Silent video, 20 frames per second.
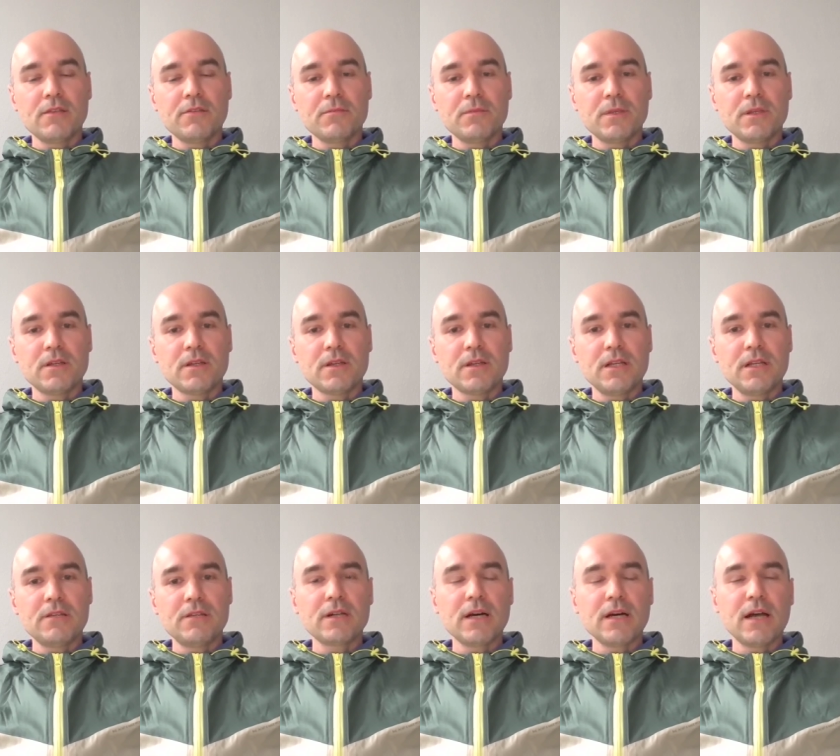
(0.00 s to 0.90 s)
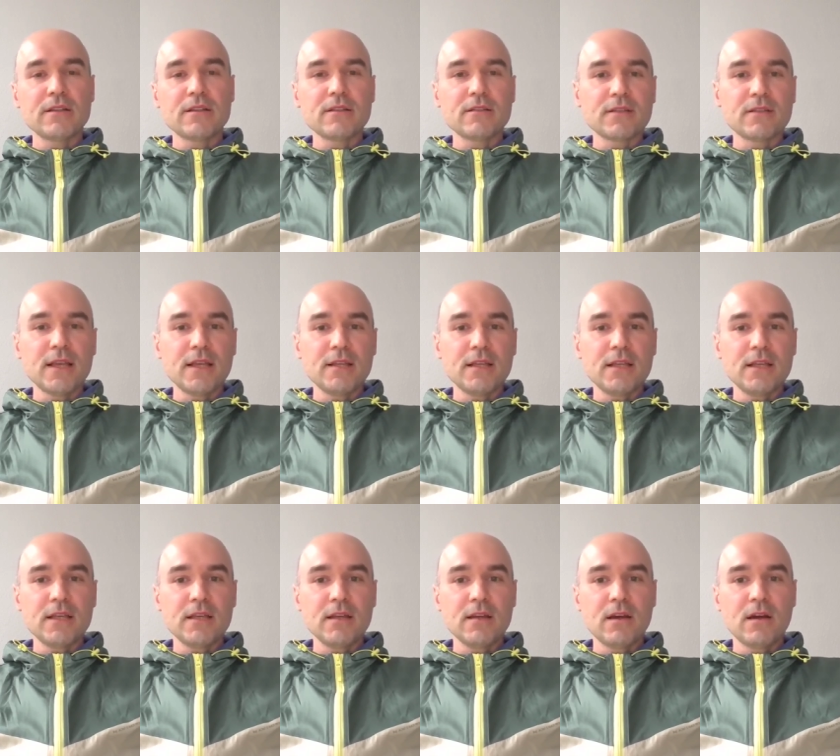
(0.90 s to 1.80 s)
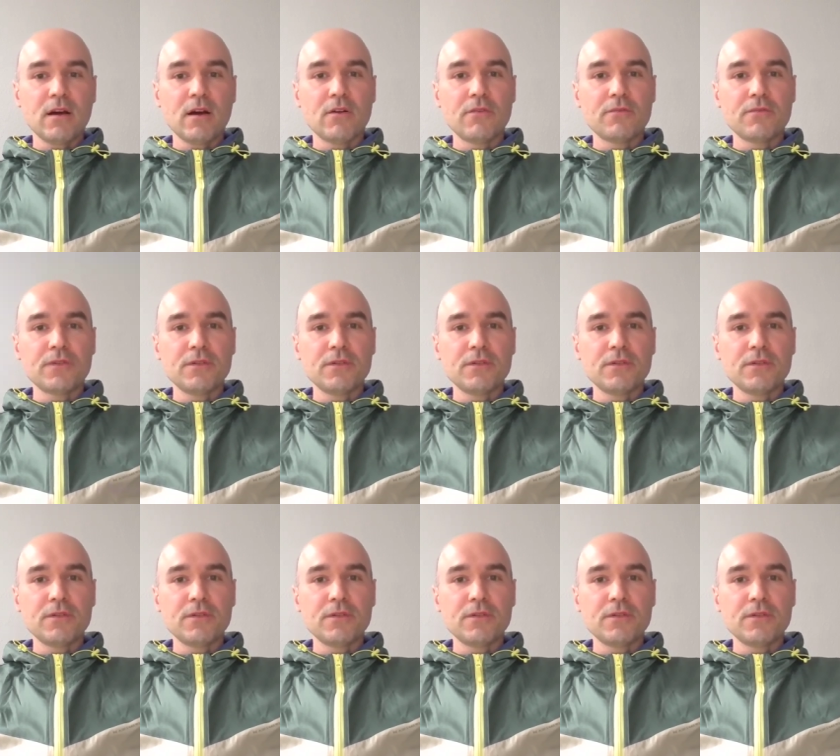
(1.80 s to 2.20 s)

It gives me a clearer understanding